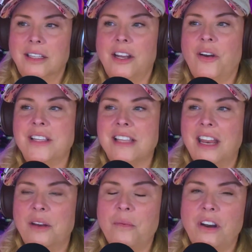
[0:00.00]
You know, I
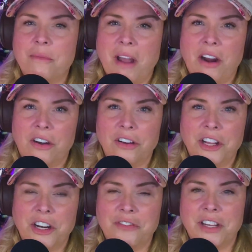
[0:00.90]
said in one of my
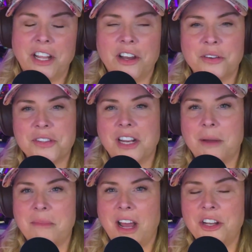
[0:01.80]
earlier videos that
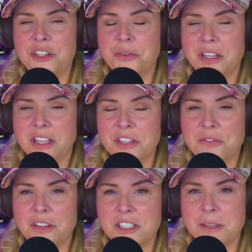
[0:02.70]
I'm not doing this
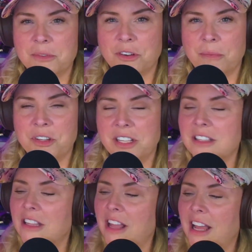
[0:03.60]
for the
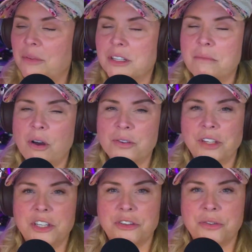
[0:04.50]
subscriptions, and that was a
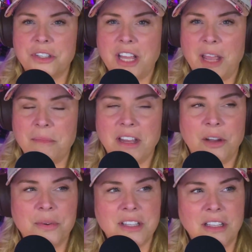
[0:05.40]
mostly true
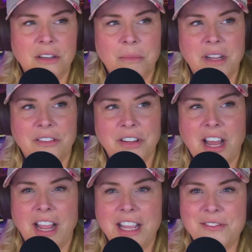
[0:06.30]
statement. It was a little bit of a
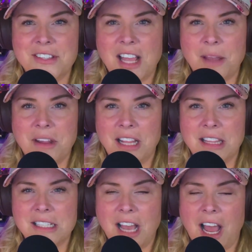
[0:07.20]
naive statement at
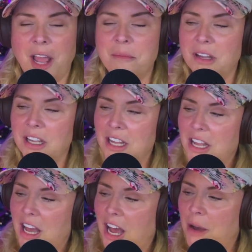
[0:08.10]
the time,
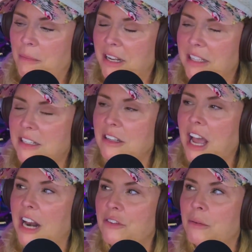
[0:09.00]
but it's still
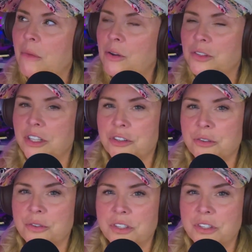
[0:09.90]
kind of a mostly true